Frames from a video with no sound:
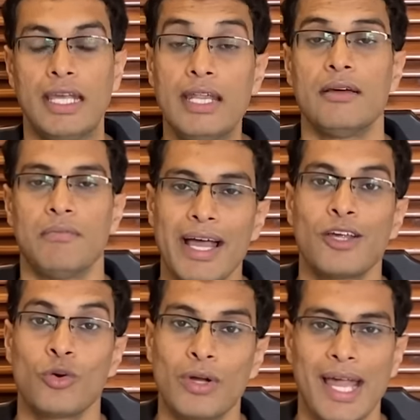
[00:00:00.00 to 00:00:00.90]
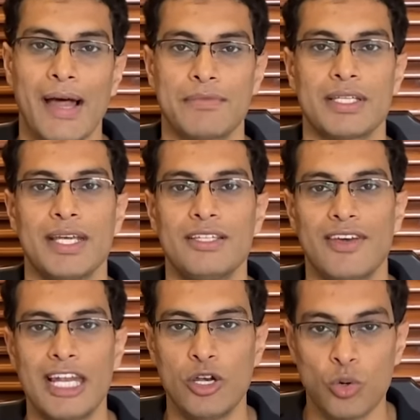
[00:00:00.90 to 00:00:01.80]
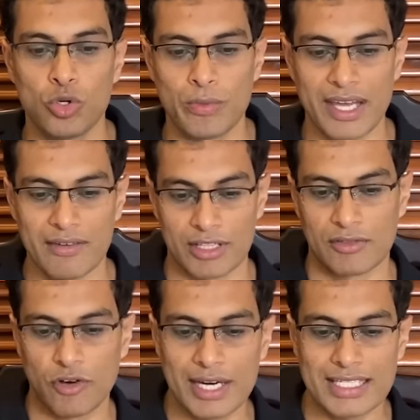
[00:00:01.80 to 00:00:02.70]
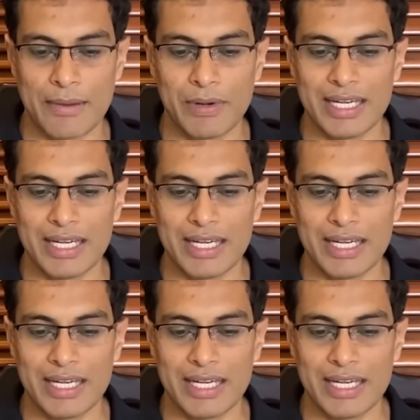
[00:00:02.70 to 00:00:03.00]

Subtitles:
in micro caps is very low to begin with. For example,